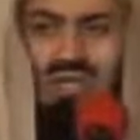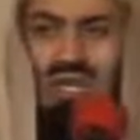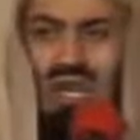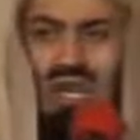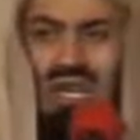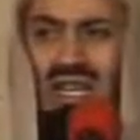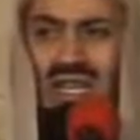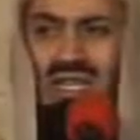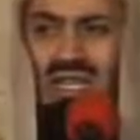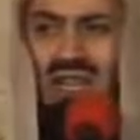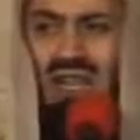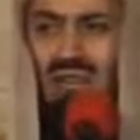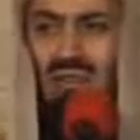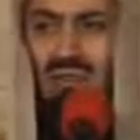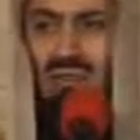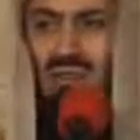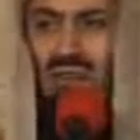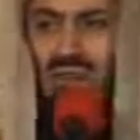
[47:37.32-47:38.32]
Musa alayhi
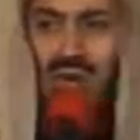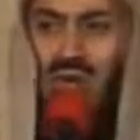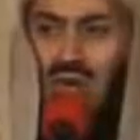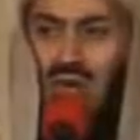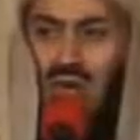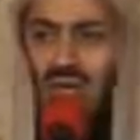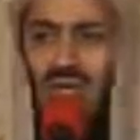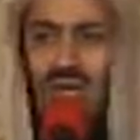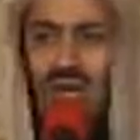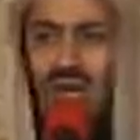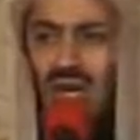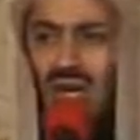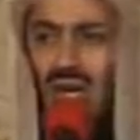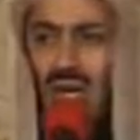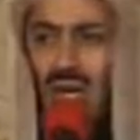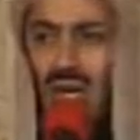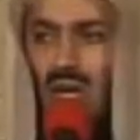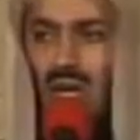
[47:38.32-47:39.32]
salam goes
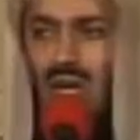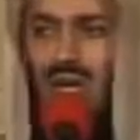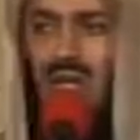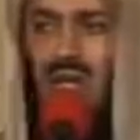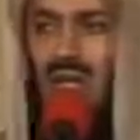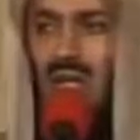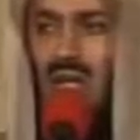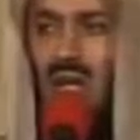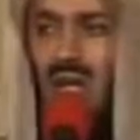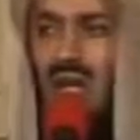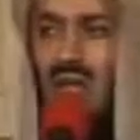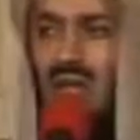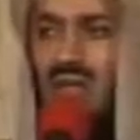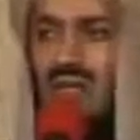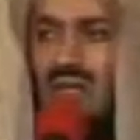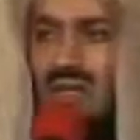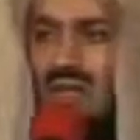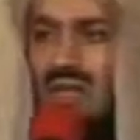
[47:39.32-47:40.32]
there and he
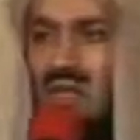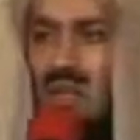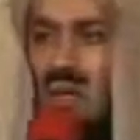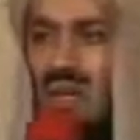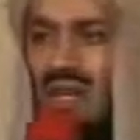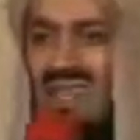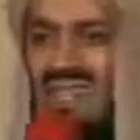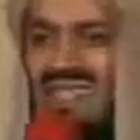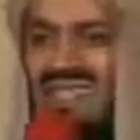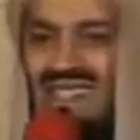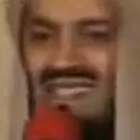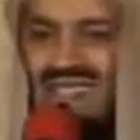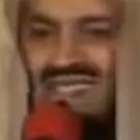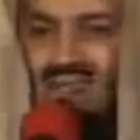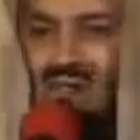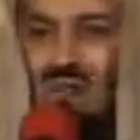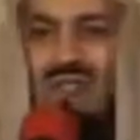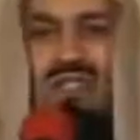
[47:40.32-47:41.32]
narrates the
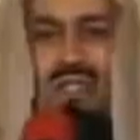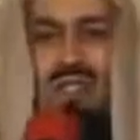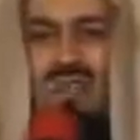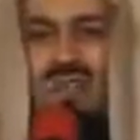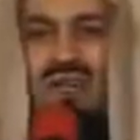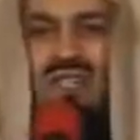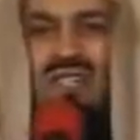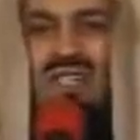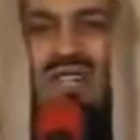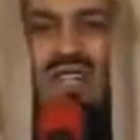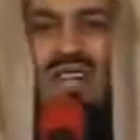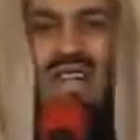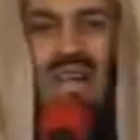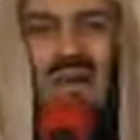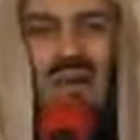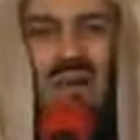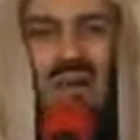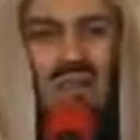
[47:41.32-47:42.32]
stories. What stories?
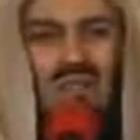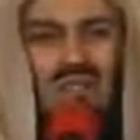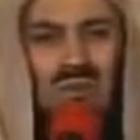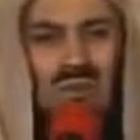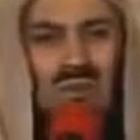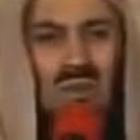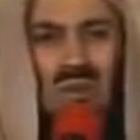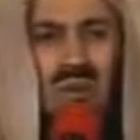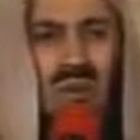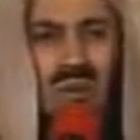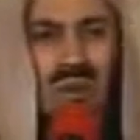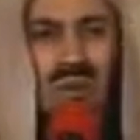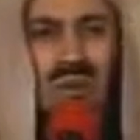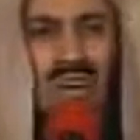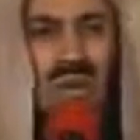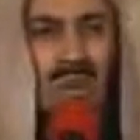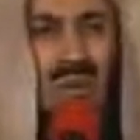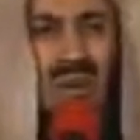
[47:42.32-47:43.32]
How he was born
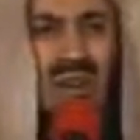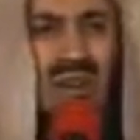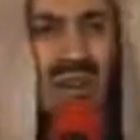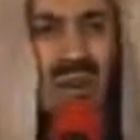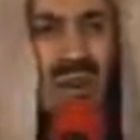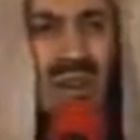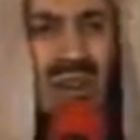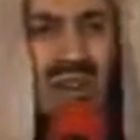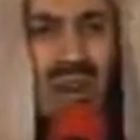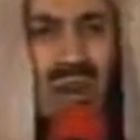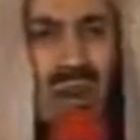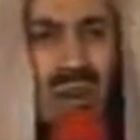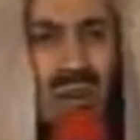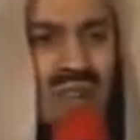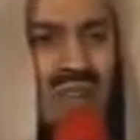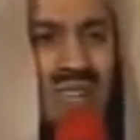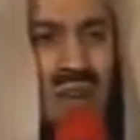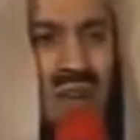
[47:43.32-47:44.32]
and what happened and who
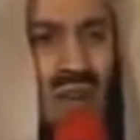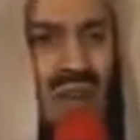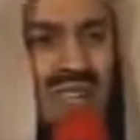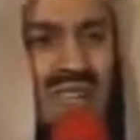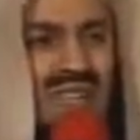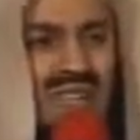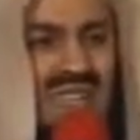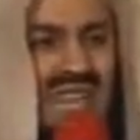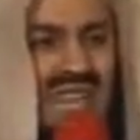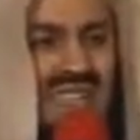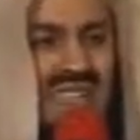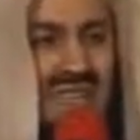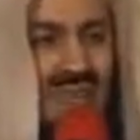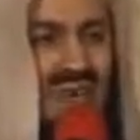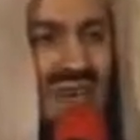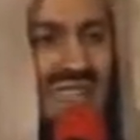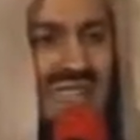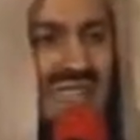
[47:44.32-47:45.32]
Fir'aun is and what he
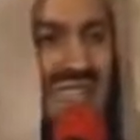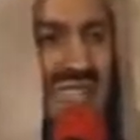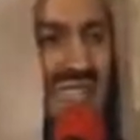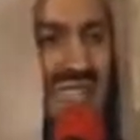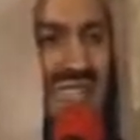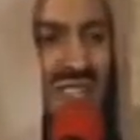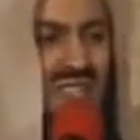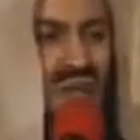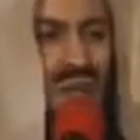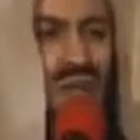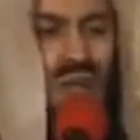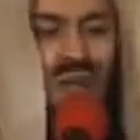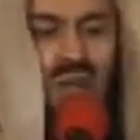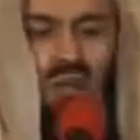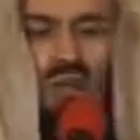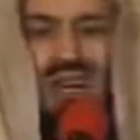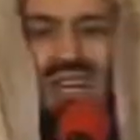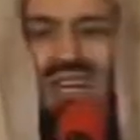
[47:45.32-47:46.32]
does and what he did and so
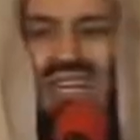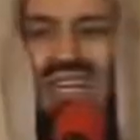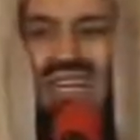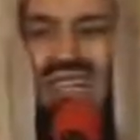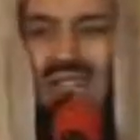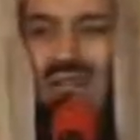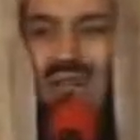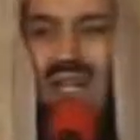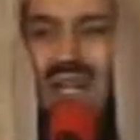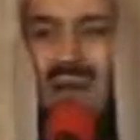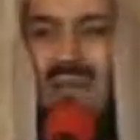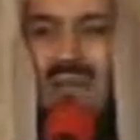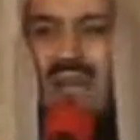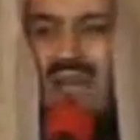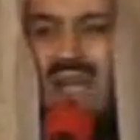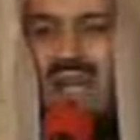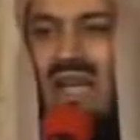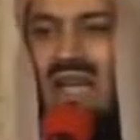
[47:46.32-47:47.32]
on and why he had to
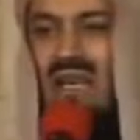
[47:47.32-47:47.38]
come.